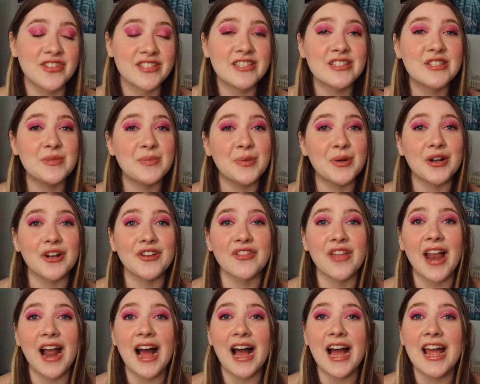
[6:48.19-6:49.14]
This is a book
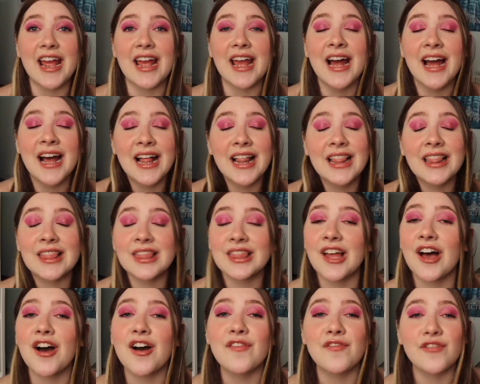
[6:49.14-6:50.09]
that I
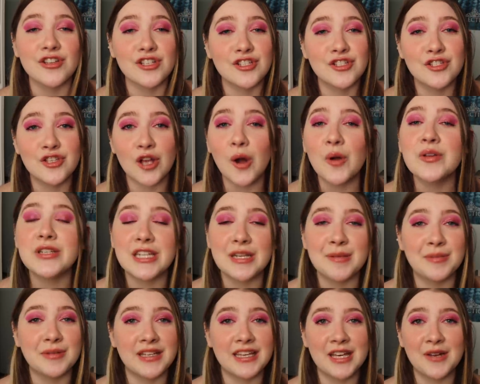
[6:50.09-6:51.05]
love so
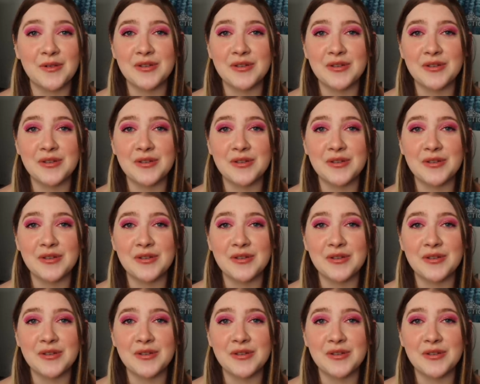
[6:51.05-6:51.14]
deeply.